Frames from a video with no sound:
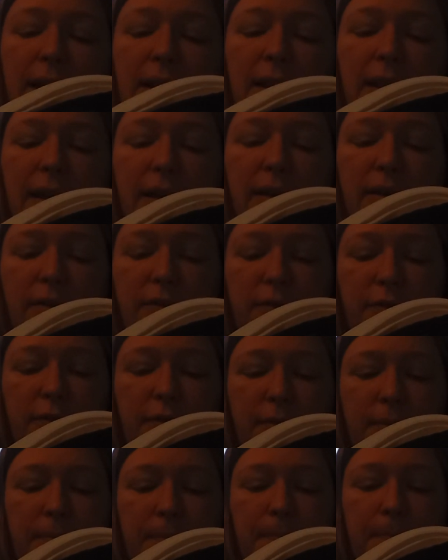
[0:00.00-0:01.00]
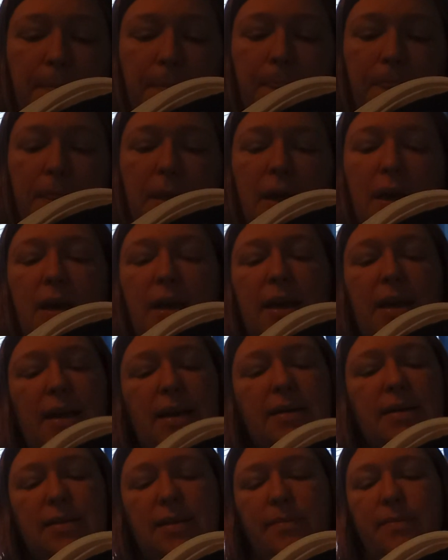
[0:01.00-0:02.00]
that live.
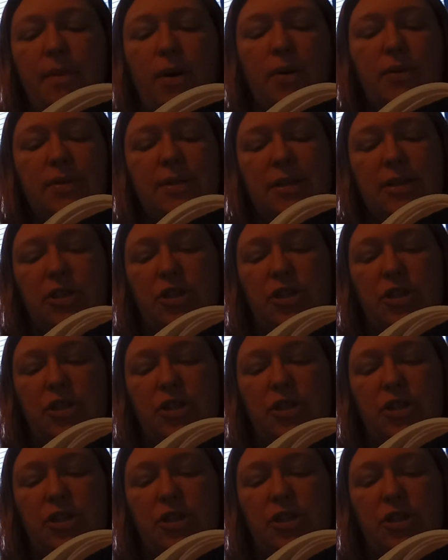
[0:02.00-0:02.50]
He is the most